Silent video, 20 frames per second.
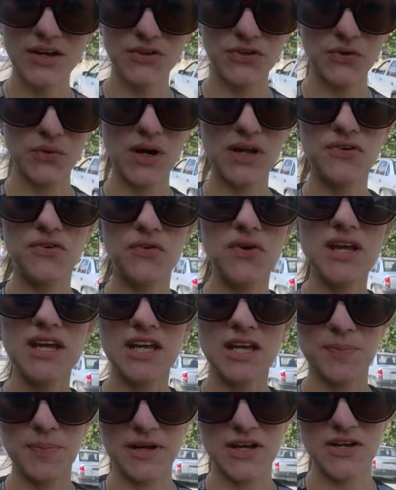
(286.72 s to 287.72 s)
Do I
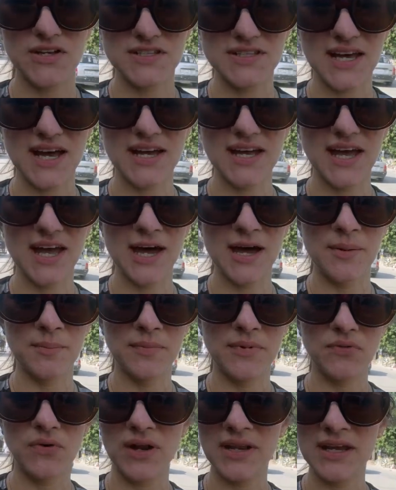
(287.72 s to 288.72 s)
drink because I
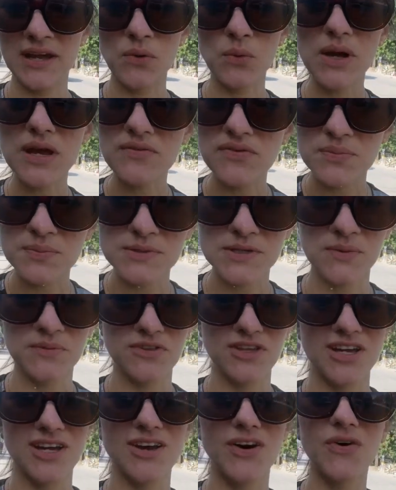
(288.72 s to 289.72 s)
am running away from
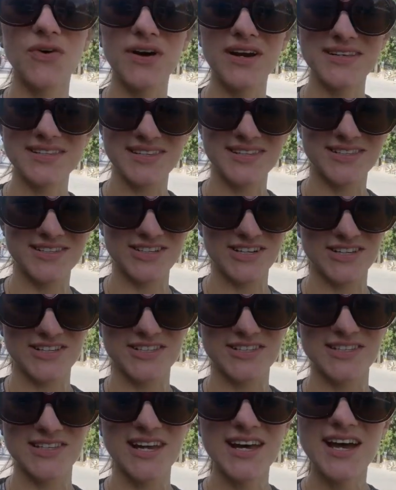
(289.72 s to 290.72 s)
something, or is it
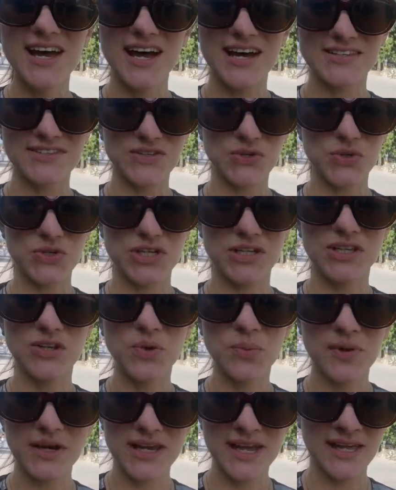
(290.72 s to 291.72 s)
just a social
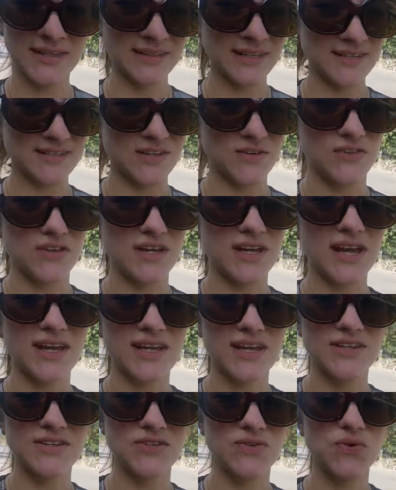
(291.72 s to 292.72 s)
lubricant and something I
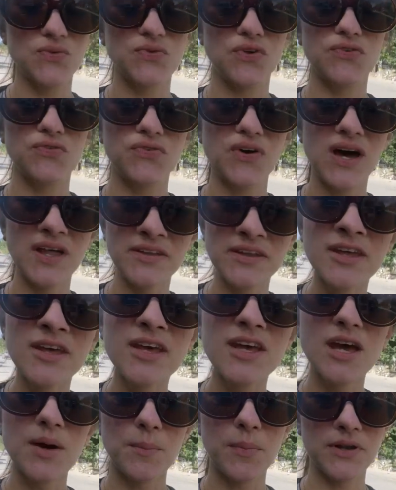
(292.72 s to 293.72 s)
can do for fun
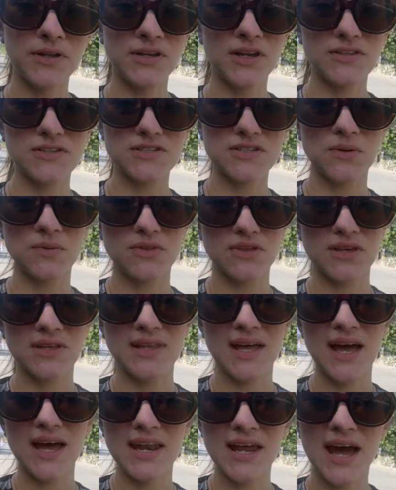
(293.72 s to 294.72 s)
but not something
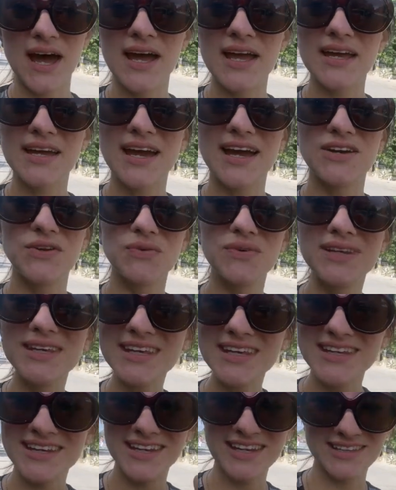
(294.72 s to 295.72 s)
that I kind of
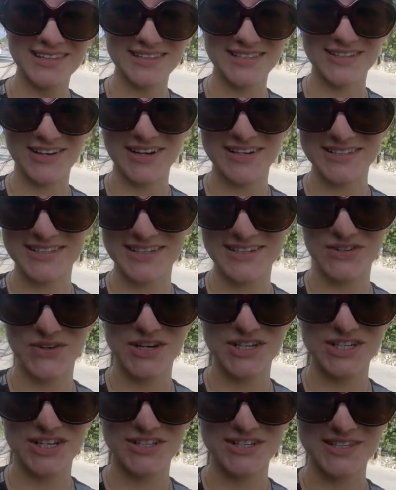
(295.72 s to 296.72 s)
need in certain
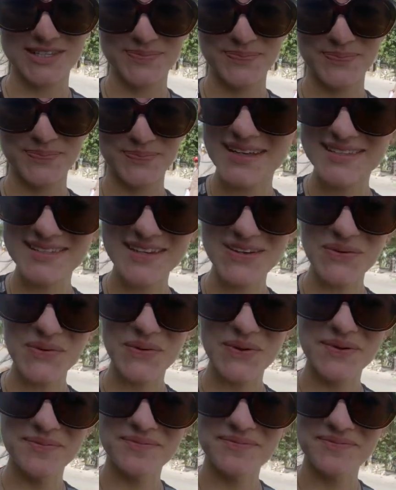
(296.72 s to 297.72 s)
situations?
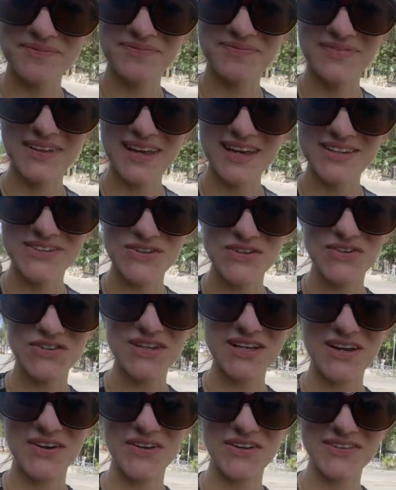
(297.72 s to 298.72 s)
So, do you
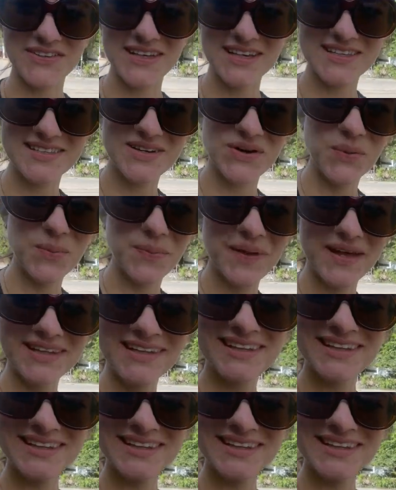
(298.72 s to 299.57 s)
think Atti is open?